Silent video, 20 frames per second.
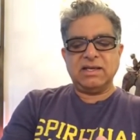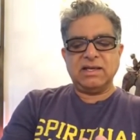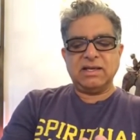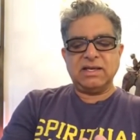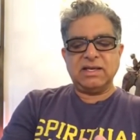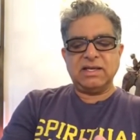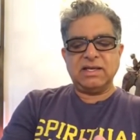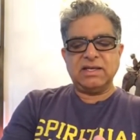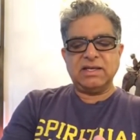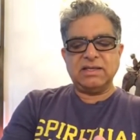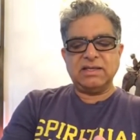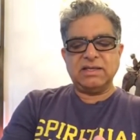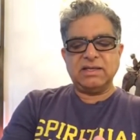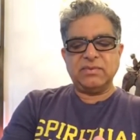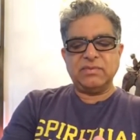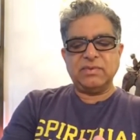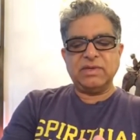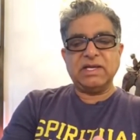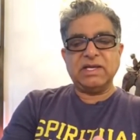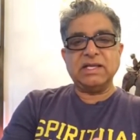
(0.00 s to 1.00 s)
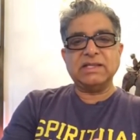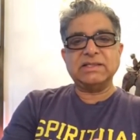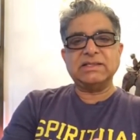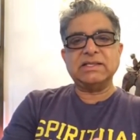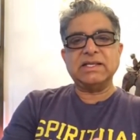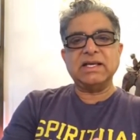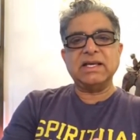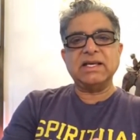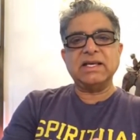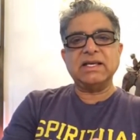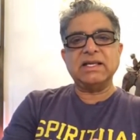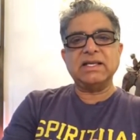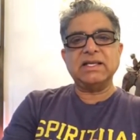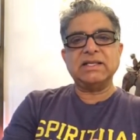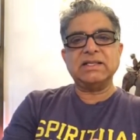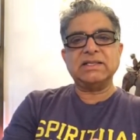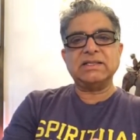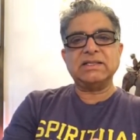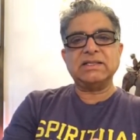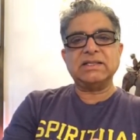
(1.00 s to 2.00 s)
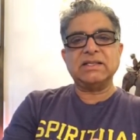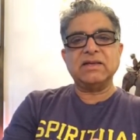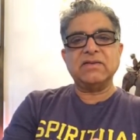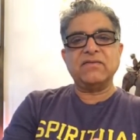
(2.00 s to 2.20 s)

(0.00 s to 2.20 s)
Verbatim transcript: And we can say it's the